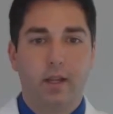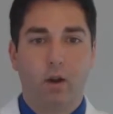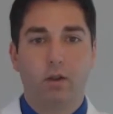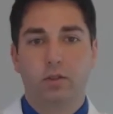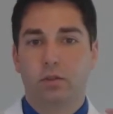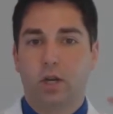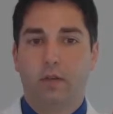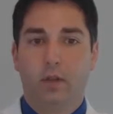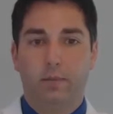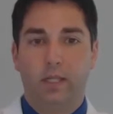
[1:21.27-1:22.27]
They can also
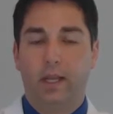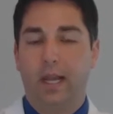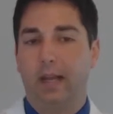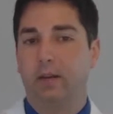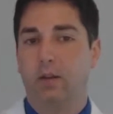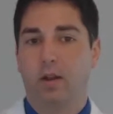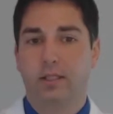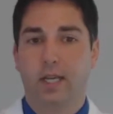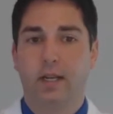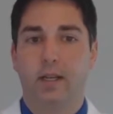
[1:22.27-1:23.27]
travel up to the head and
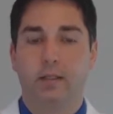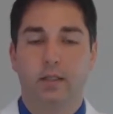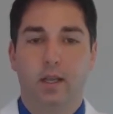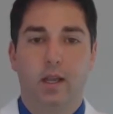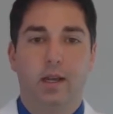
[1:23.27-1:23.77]
cause headaches.